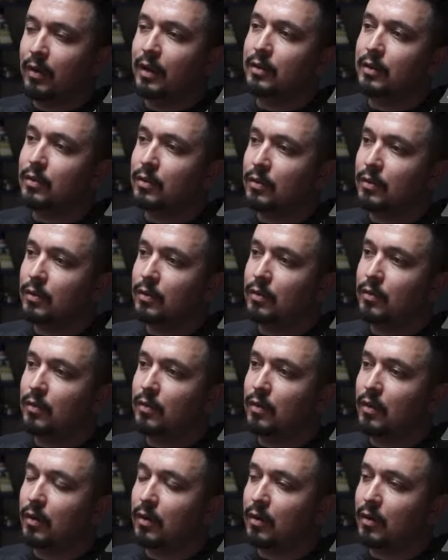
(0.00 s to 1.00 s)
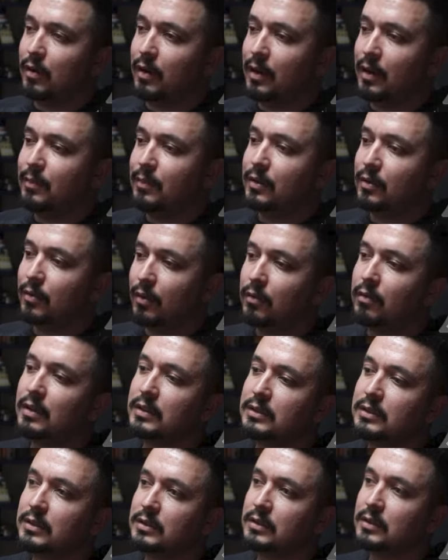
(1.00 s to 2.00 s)
to limit your
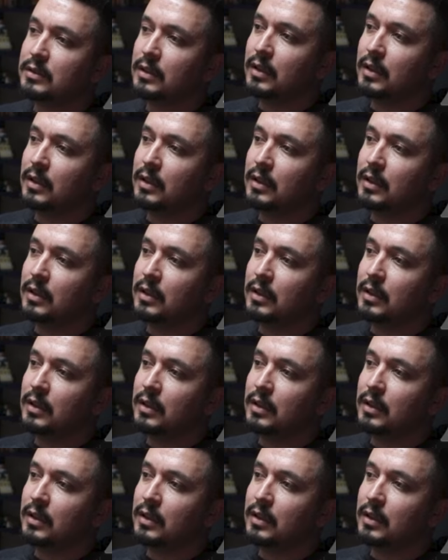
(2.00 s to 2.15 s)
risks.